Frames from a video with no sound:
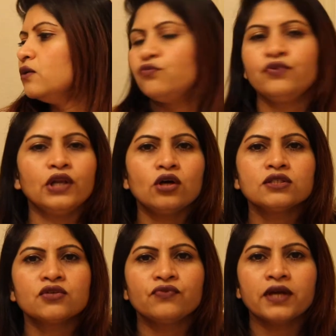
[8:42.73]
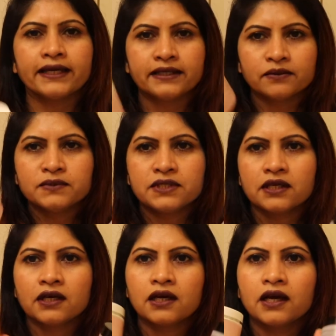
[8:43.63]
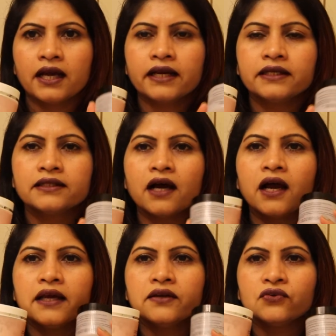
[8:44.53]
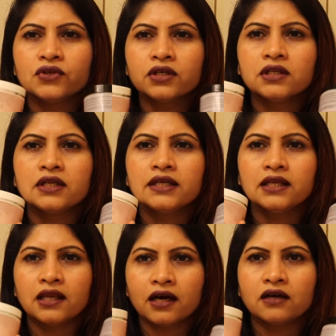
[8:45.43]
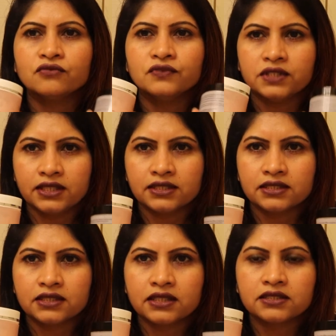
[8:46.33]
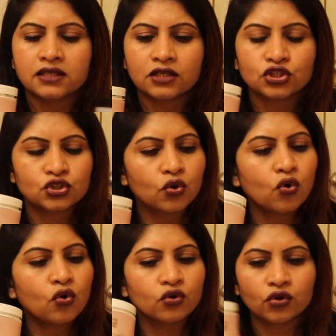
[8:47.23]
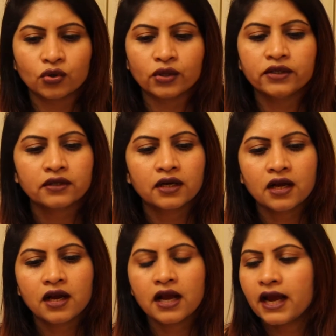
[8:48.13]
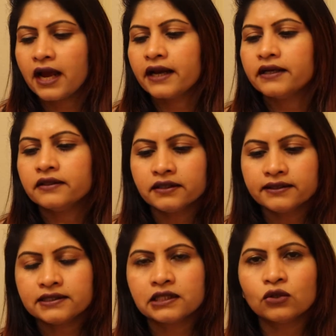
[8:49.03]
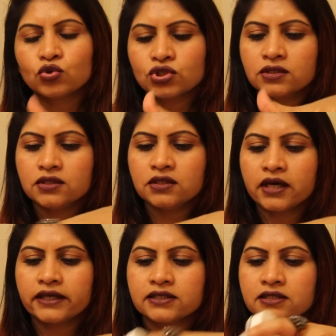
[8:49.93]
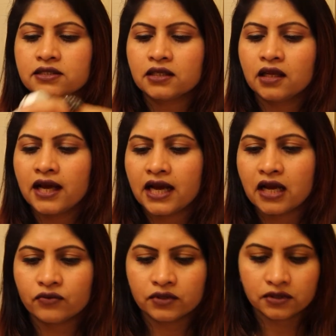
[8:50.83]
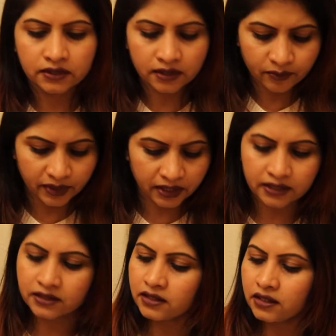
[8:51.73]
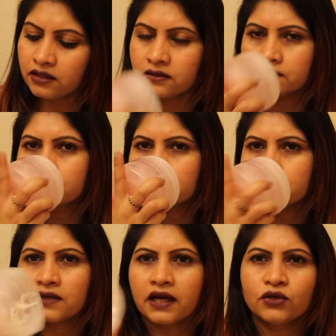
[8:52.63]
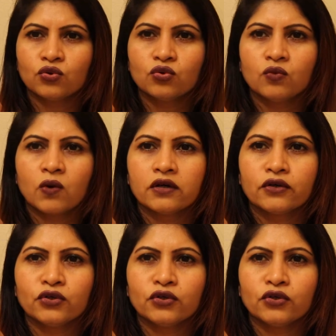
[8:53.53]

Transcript: philosophy items and I really love these. These are so good and this lotion I still have a little bit I think. I don't want to